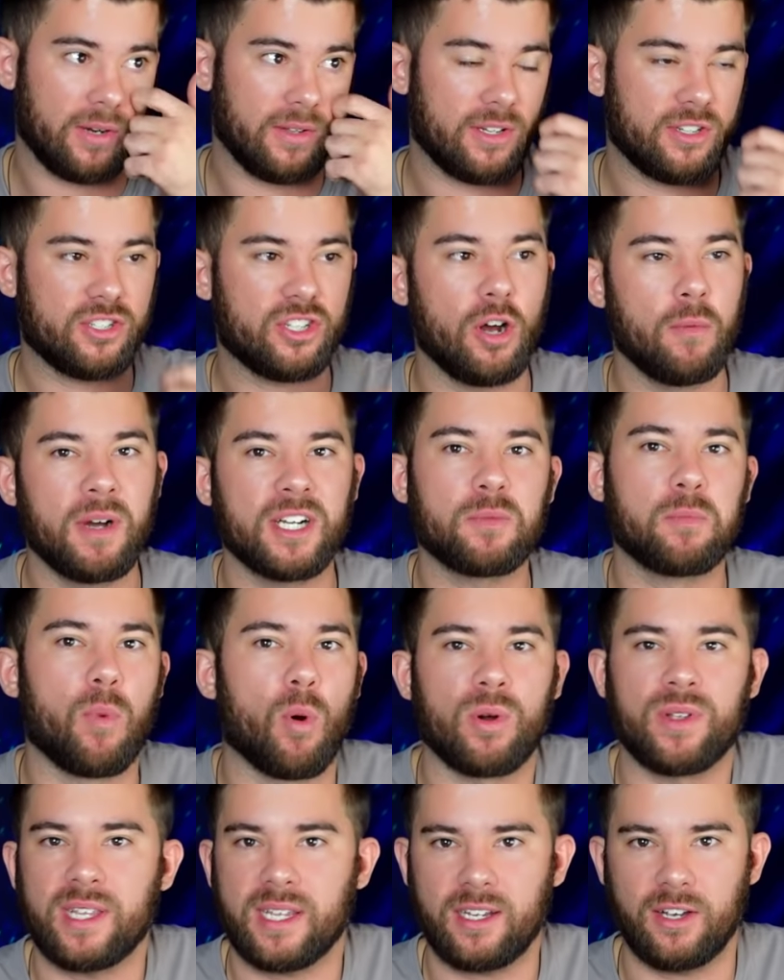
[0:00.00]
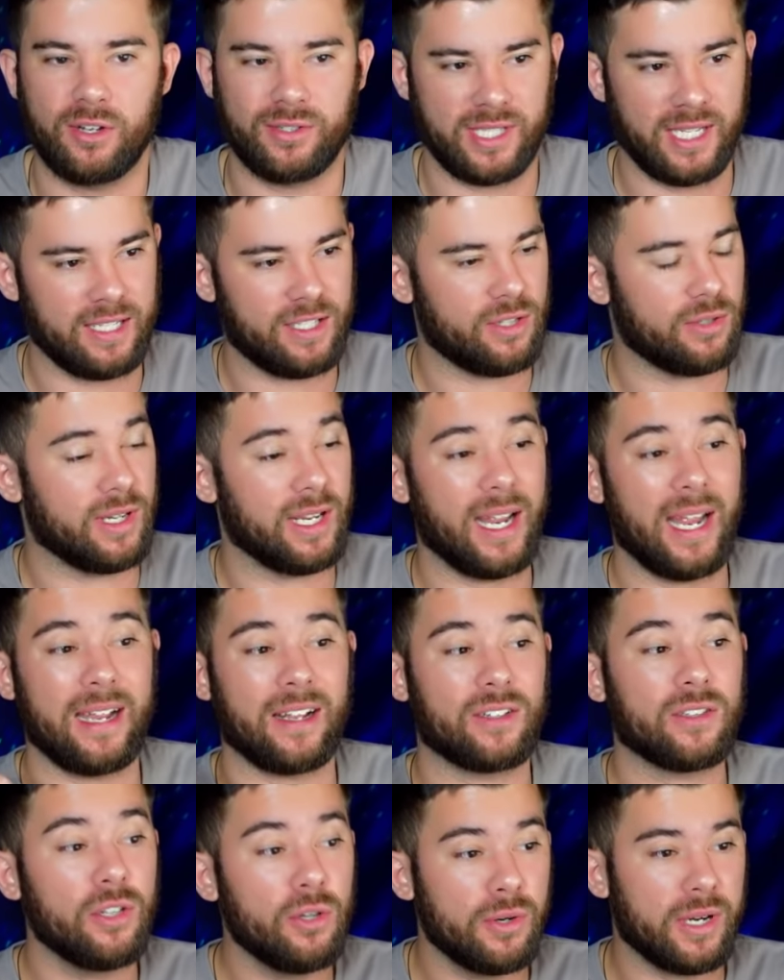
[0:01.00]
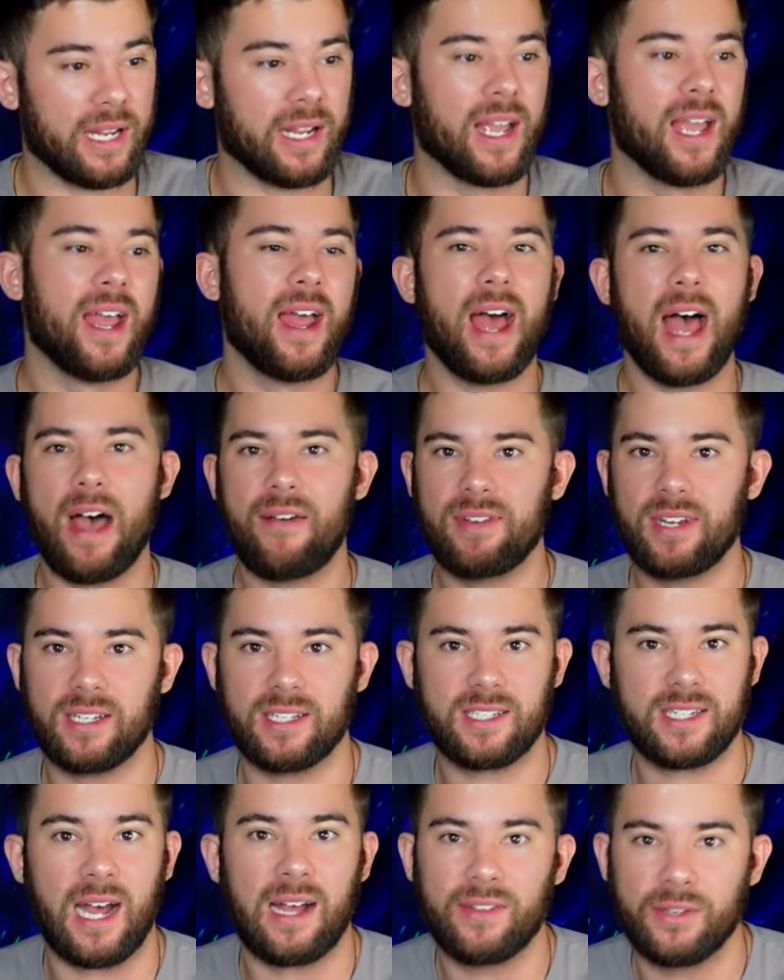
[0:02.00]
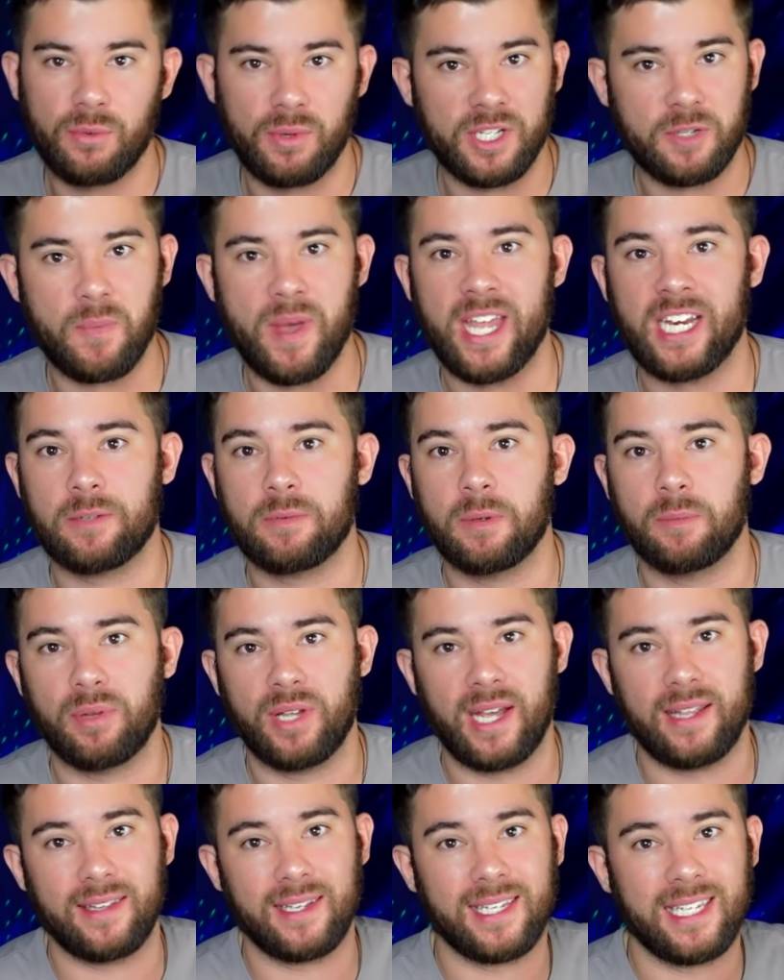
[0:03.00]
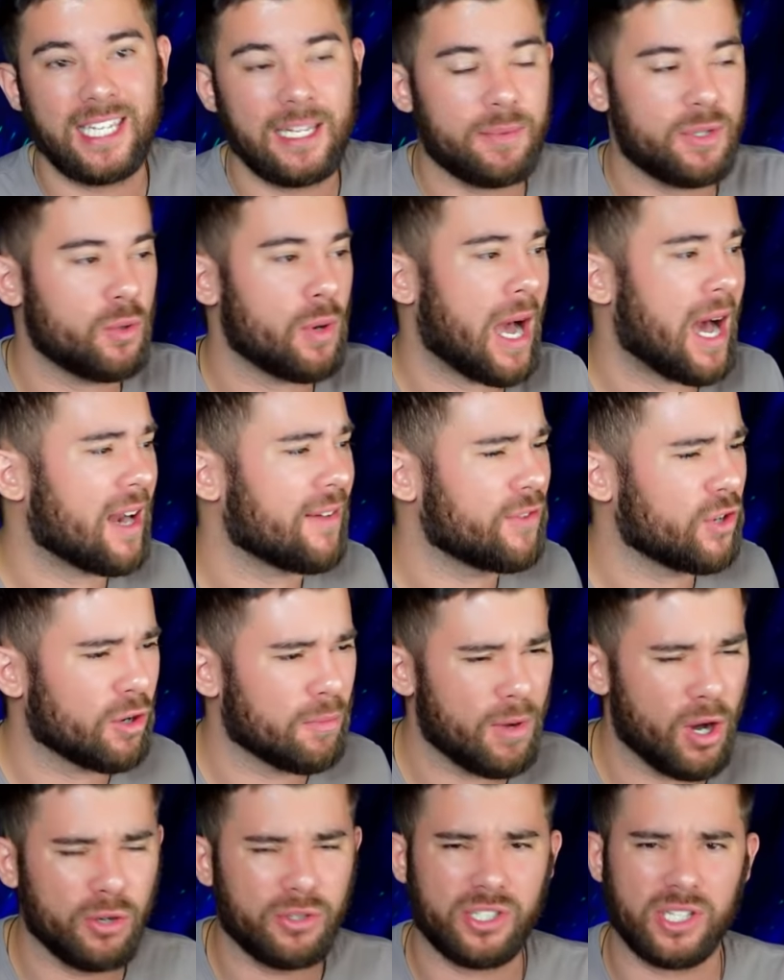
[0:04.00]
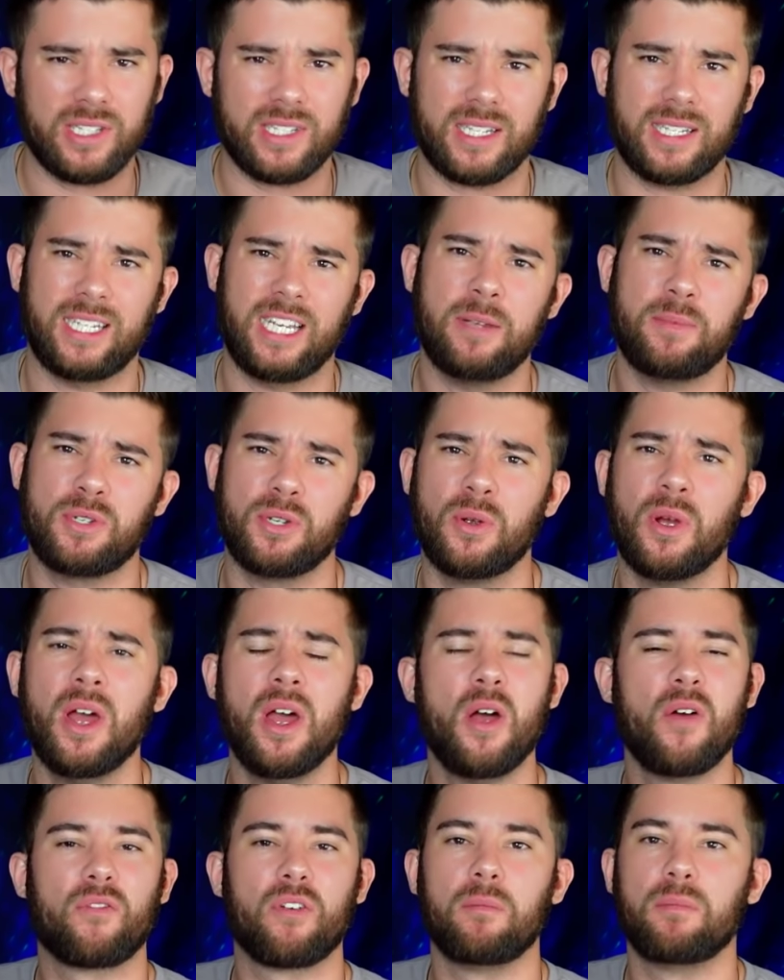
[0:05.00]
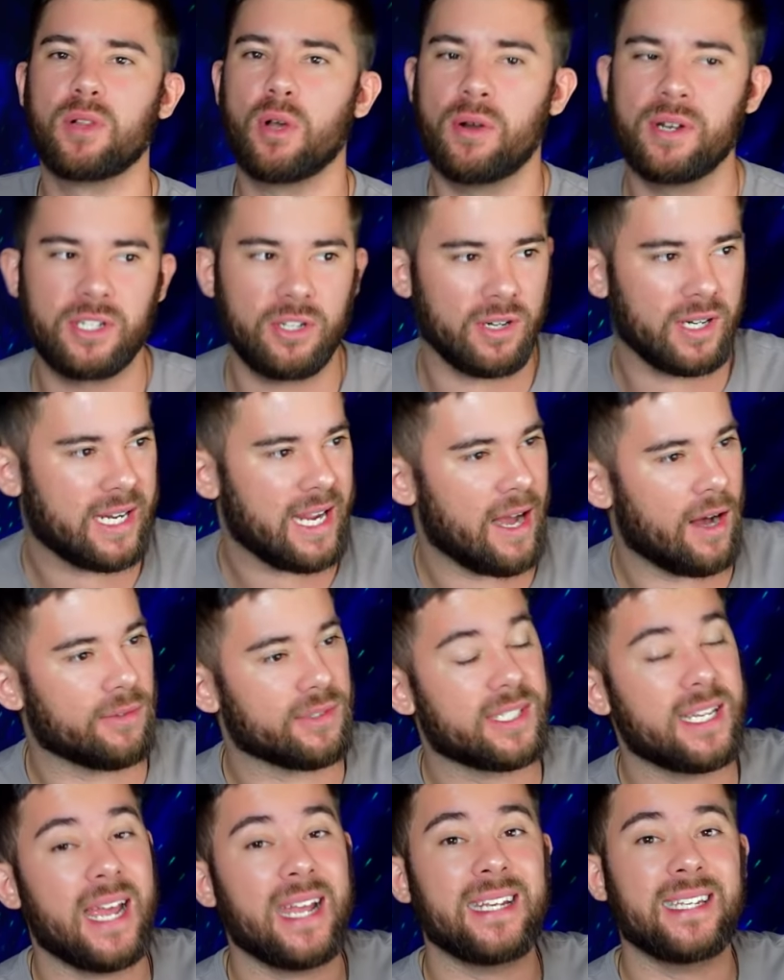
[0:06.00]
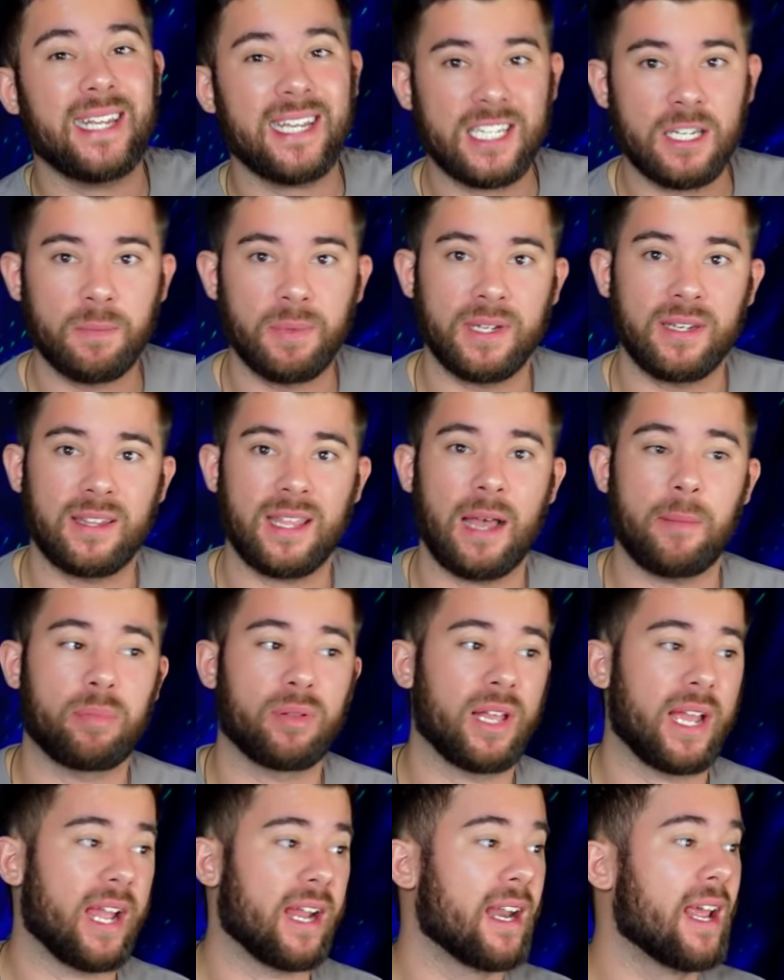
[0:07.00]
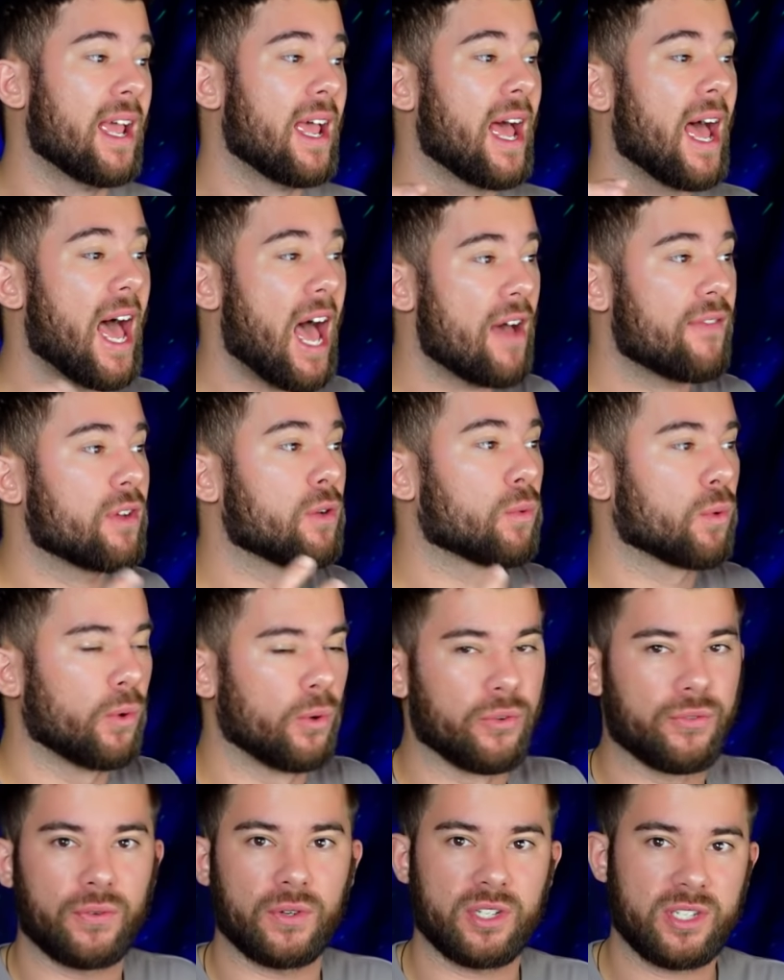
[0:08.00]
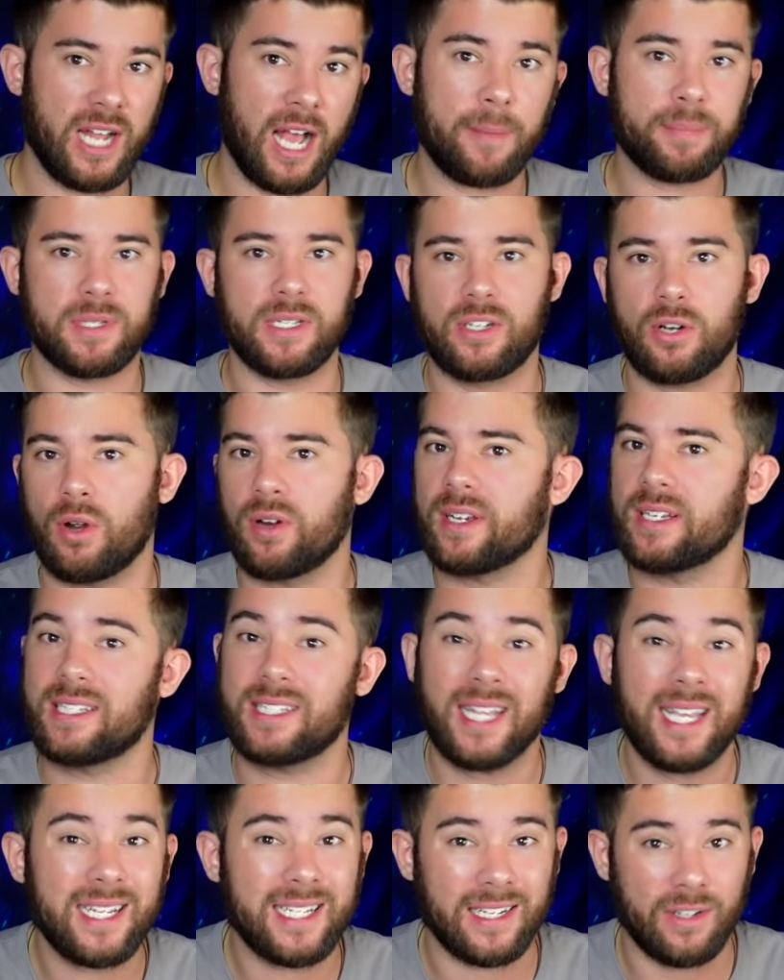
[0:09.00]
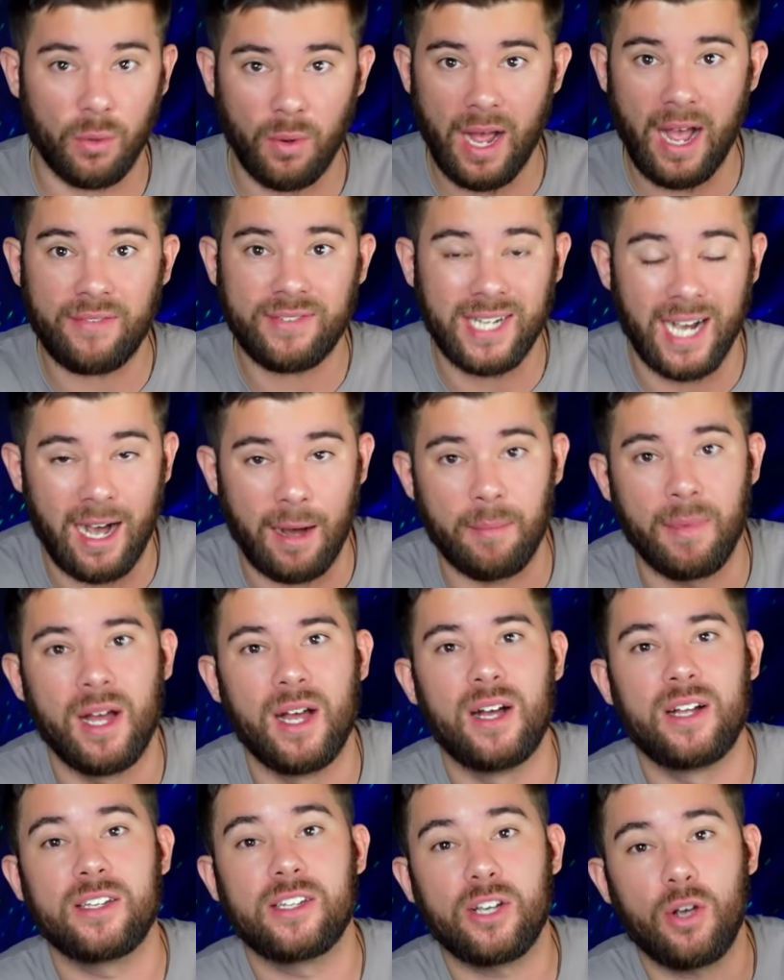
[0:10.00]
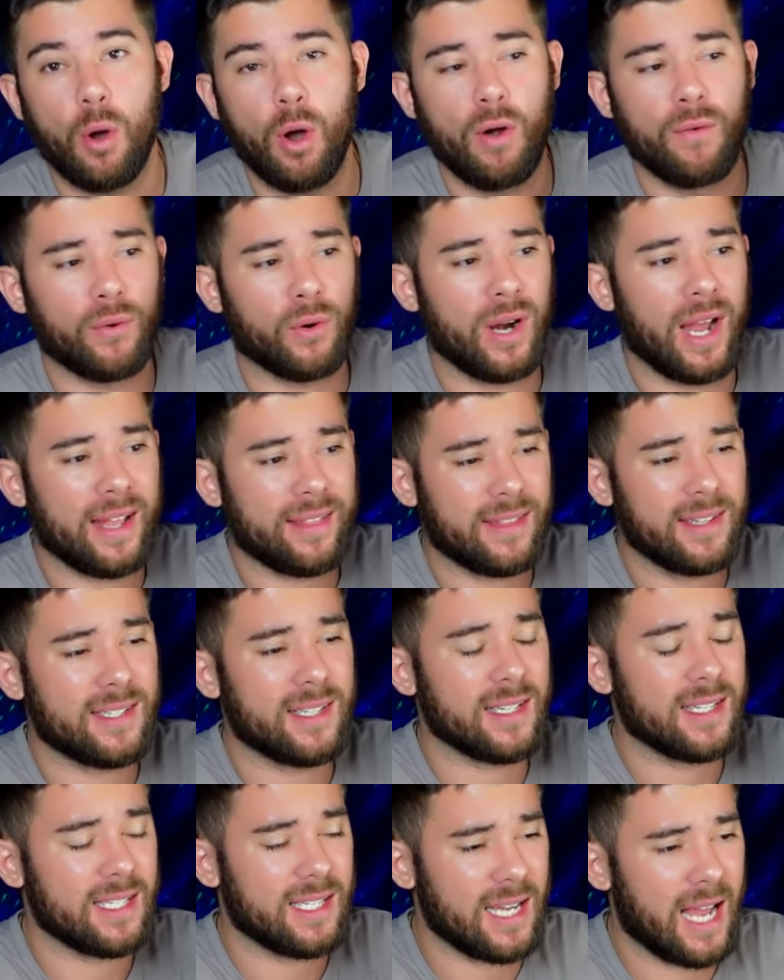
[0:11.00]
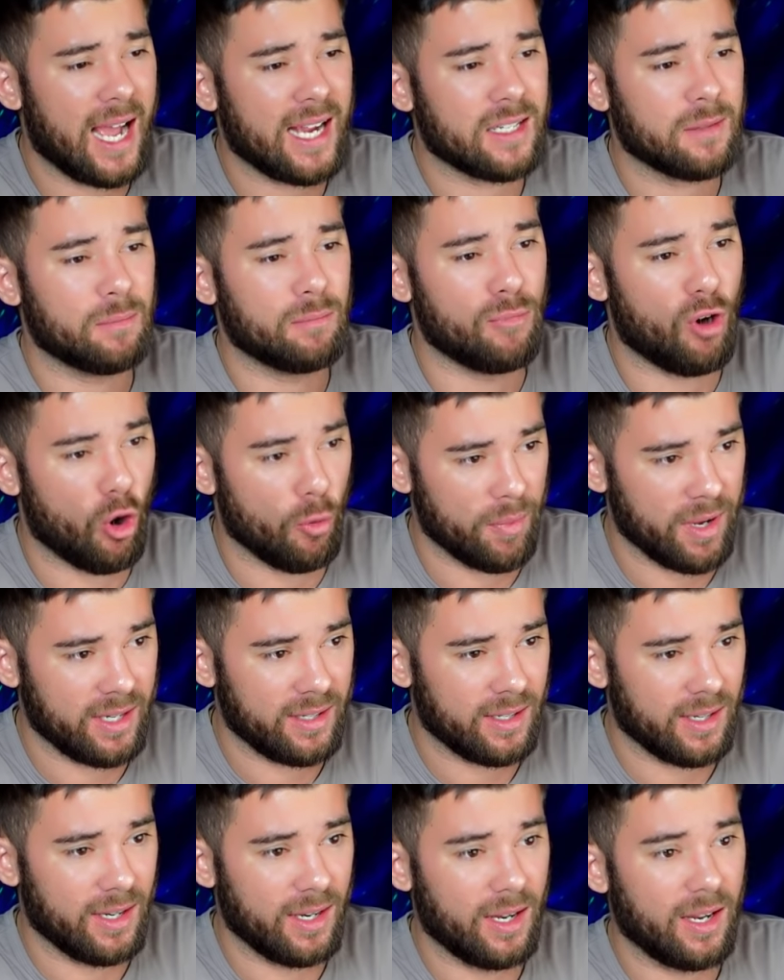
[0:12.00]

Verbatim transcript: There's so much more that goes into it, including having a solid risk management plan that keeps you out of your emotions and keeps you from blowing your account, staying disciplined to that plan, having rules for stops and targets, things I don't have time to go over at this exact moment.